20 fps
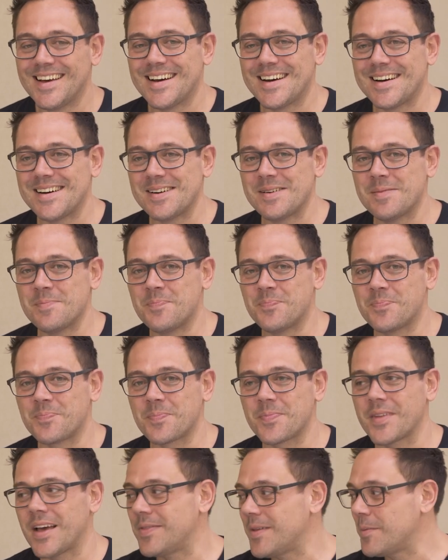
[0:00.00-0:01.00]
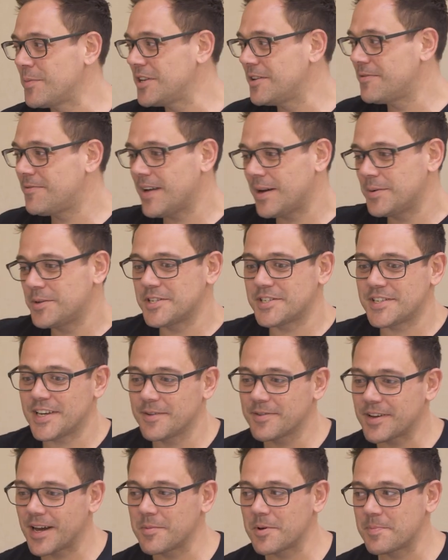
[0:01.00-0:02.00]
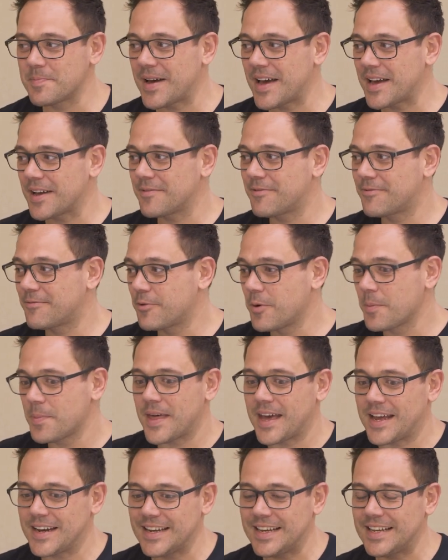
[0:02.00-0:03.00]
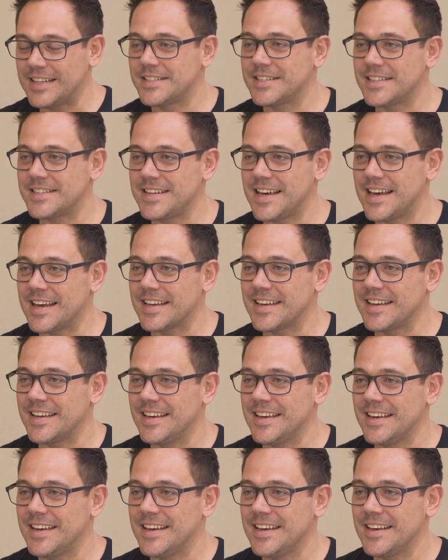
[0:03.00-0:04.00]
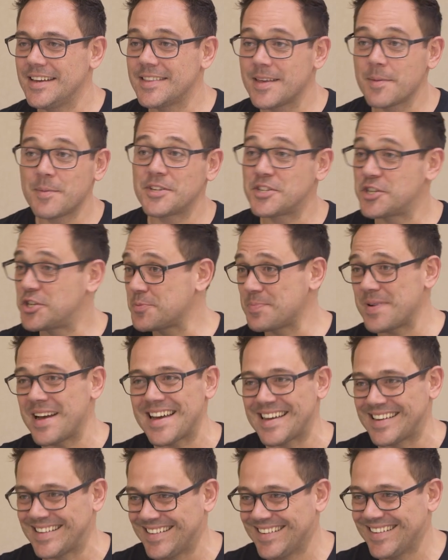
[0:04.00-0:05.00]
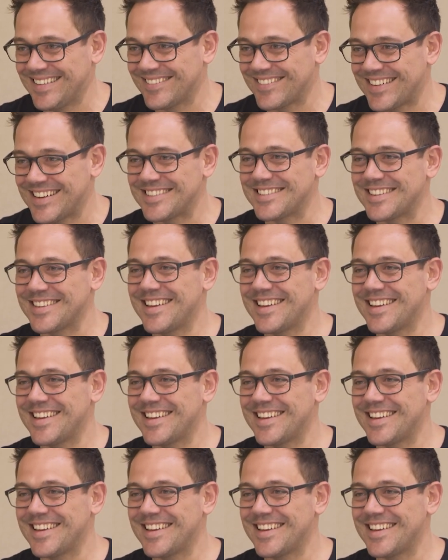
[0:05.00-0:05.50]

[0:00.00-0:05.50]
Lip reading: And then when you found yourself coming back from that into tech, you then went to Japan, right?